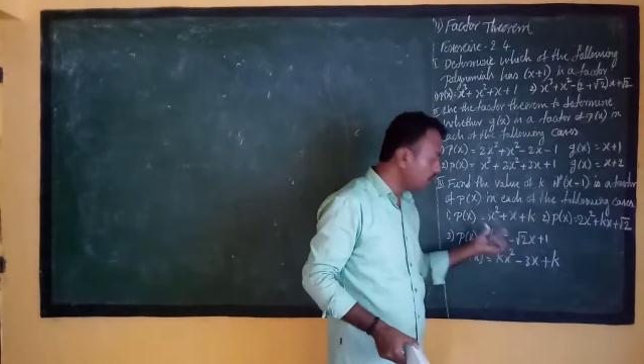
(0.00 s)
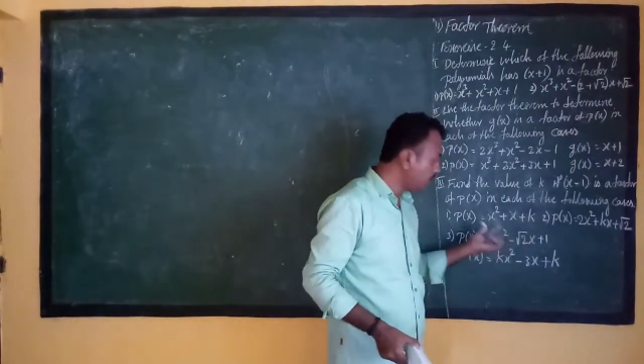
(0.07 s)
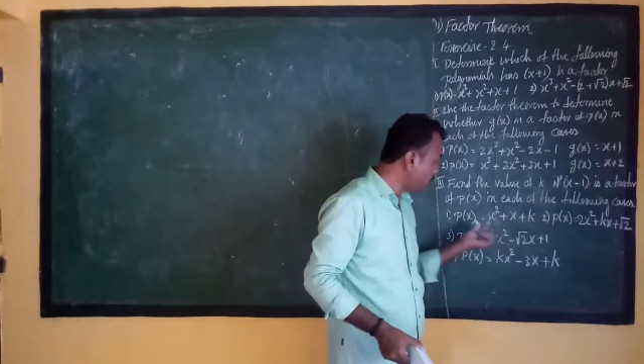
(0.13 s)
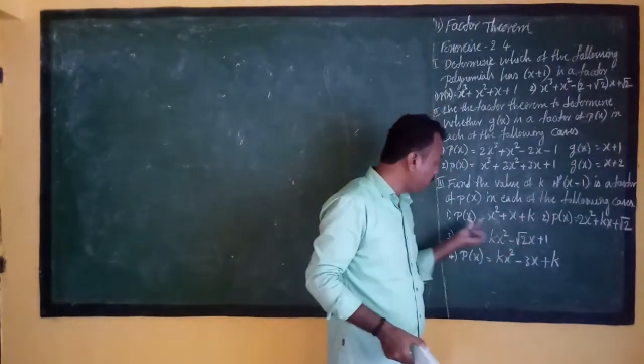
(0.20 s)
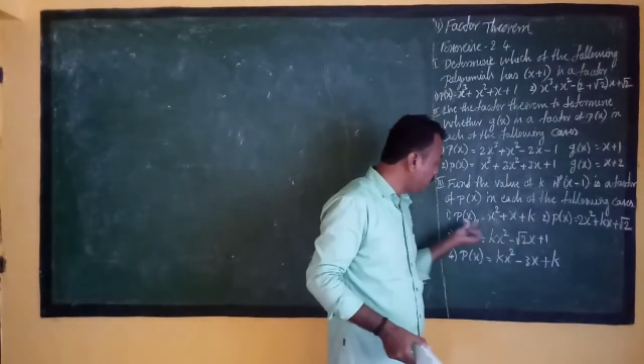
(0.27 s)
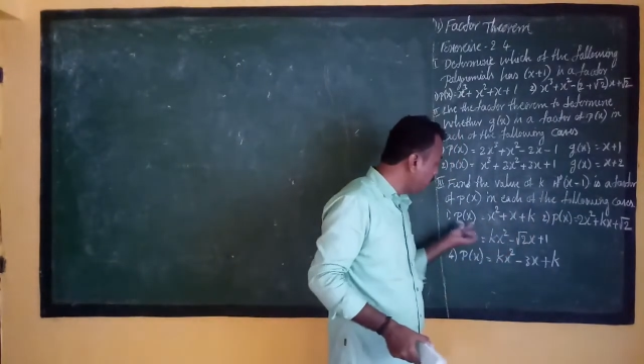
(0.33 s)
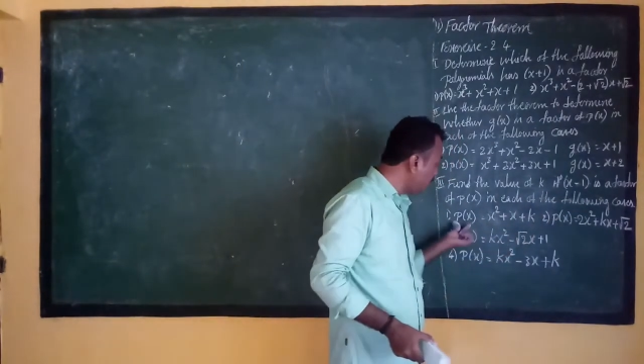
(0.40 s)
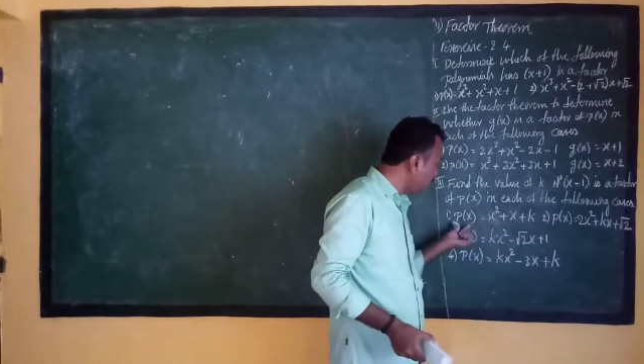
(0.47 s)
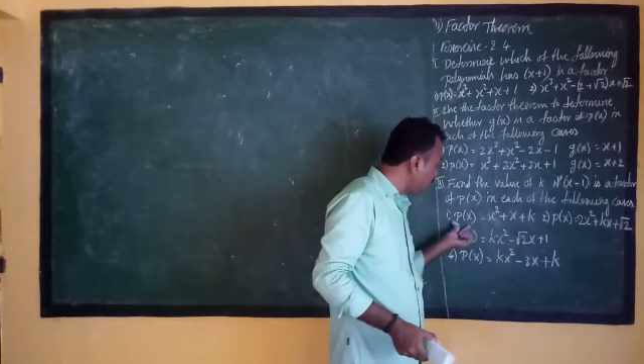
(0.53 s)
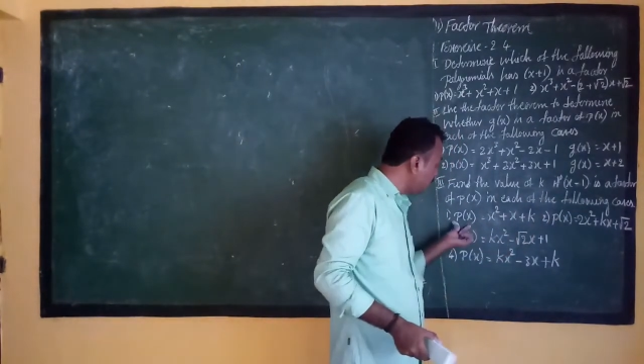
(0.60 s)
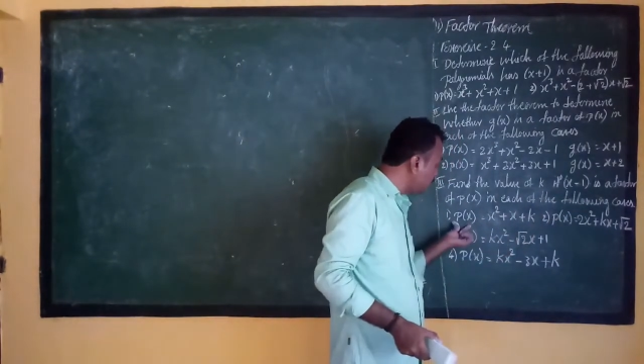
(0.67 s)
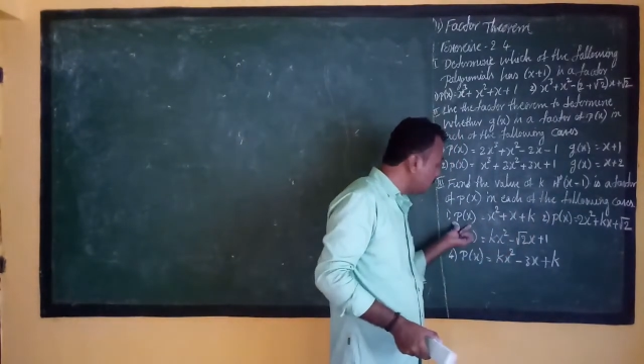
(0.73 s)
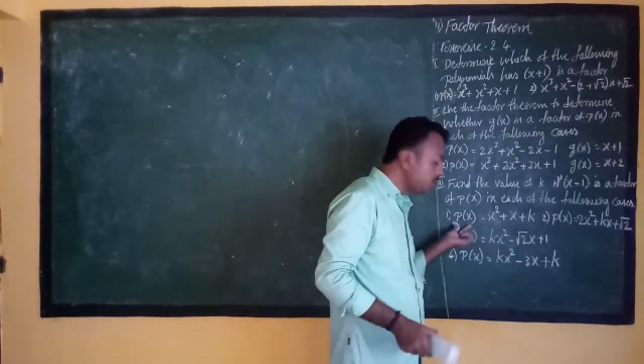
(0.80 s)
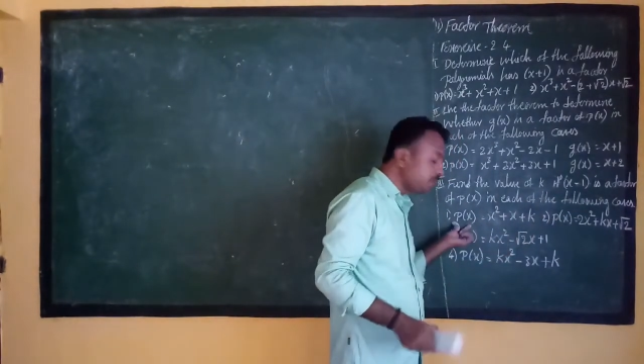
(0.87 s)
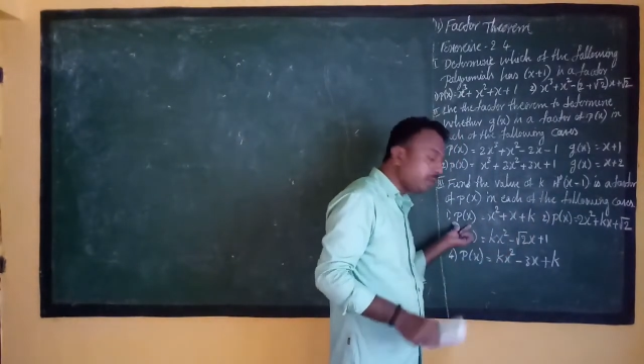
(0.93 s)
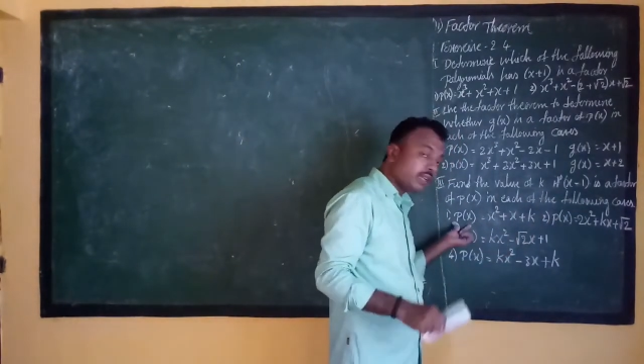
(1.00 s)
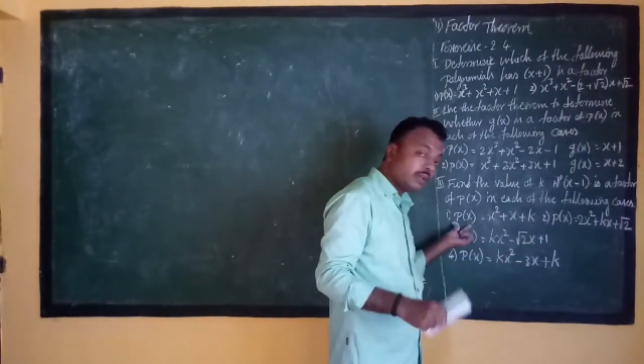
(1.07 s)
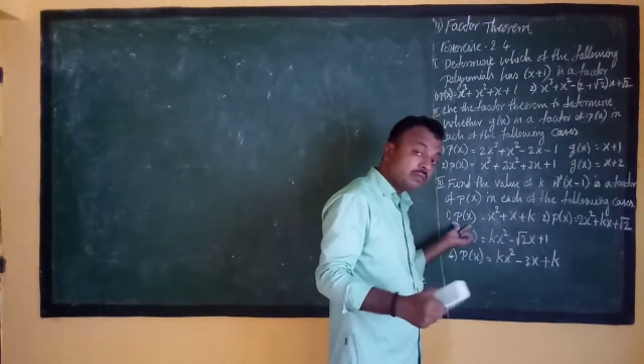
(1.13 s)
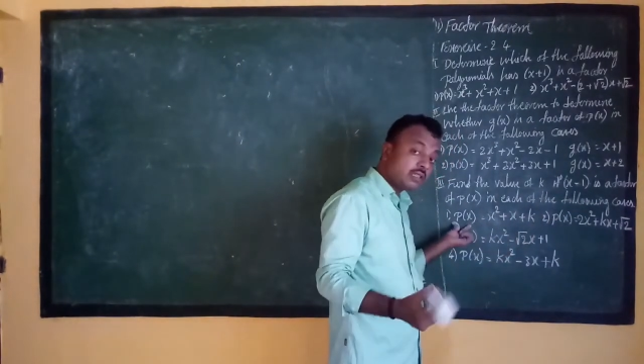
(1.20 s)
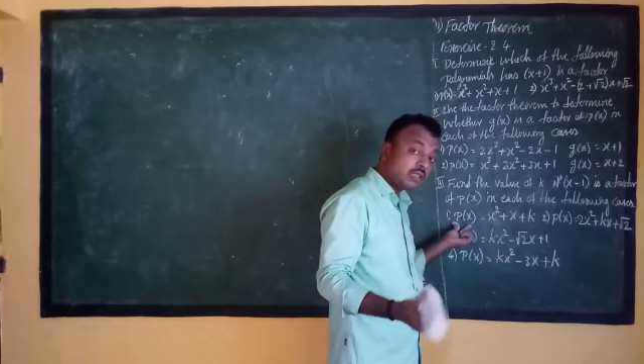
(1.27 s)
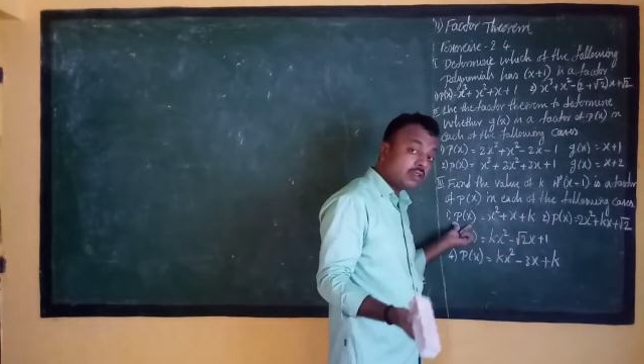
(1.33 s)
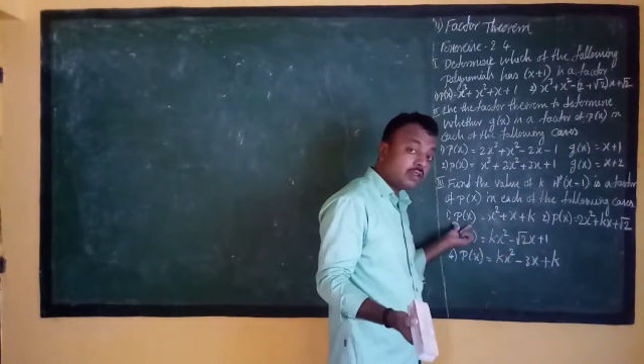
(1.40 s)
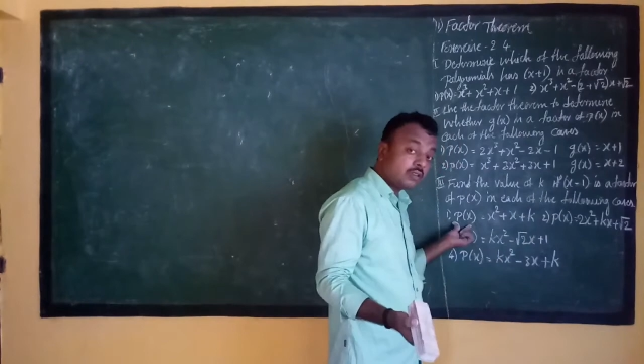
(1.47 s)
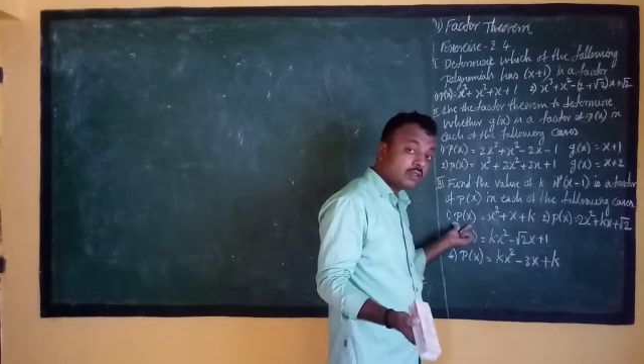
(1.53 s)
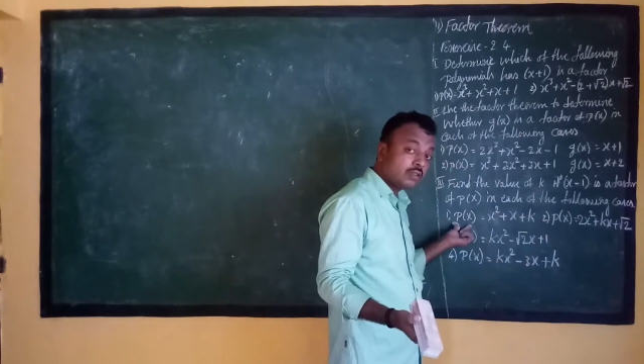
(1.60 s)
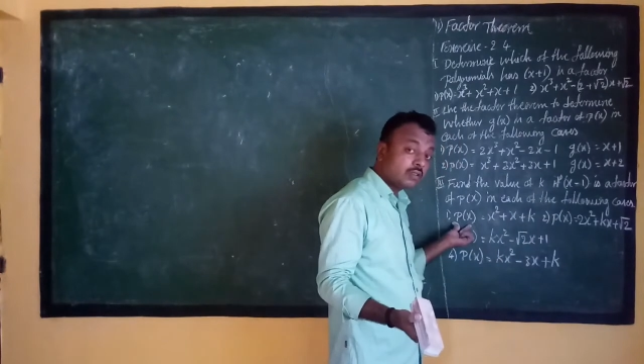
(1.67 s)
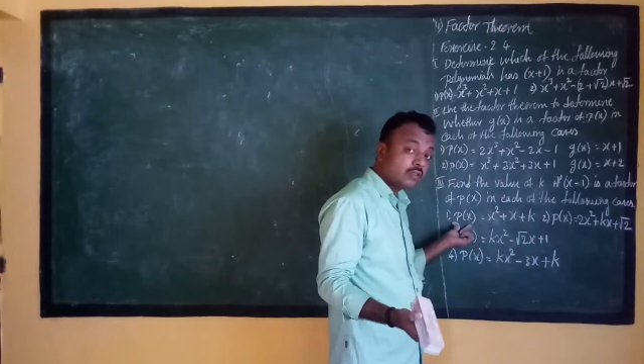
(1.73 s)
the P of x is become 0.